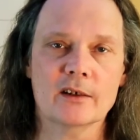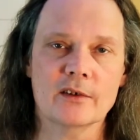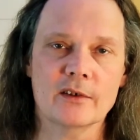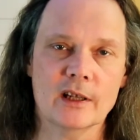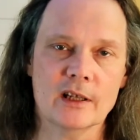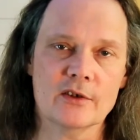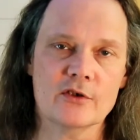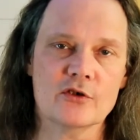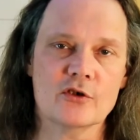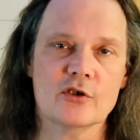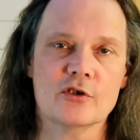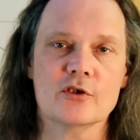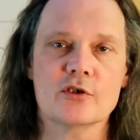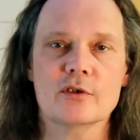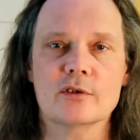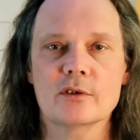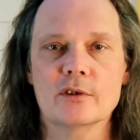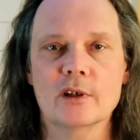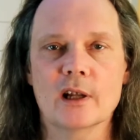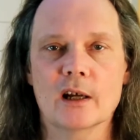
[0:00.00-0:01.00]
and that's just
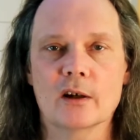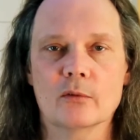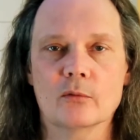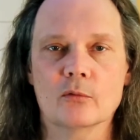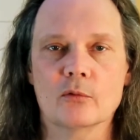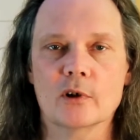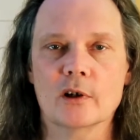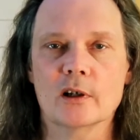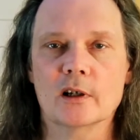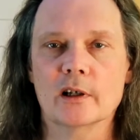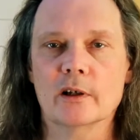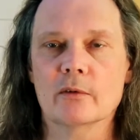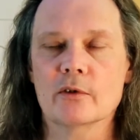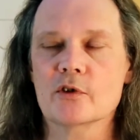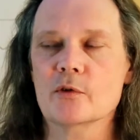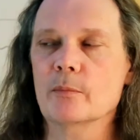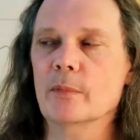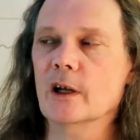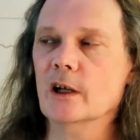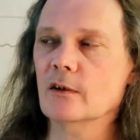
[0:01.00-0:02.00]
not really
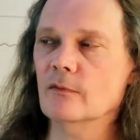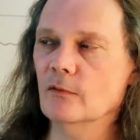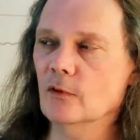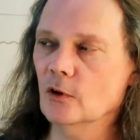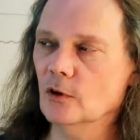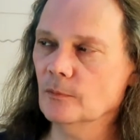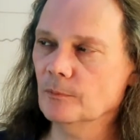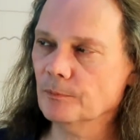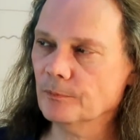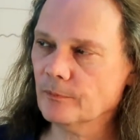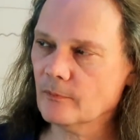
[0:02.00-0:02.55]
respectful.